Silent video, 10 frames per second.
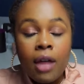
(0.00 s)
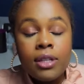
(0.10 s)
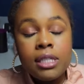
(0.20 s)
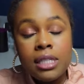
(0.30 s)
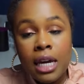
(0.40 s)
The
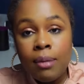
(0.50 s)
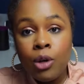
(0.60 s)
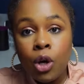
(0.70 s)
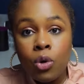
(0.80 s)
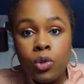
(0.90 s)
same
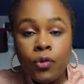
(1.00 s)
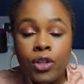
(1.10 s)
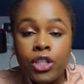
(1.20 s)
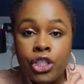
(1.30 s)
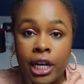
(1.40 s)
goes for
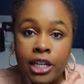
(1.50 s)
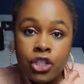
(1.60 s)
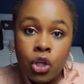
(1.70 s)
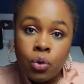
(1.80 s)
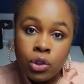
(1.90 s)
the Jane
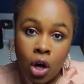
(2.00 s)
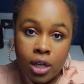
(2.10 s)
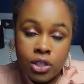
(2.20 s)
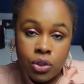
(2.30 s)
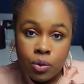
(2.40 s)
Doe
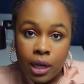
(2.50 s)
lawsuit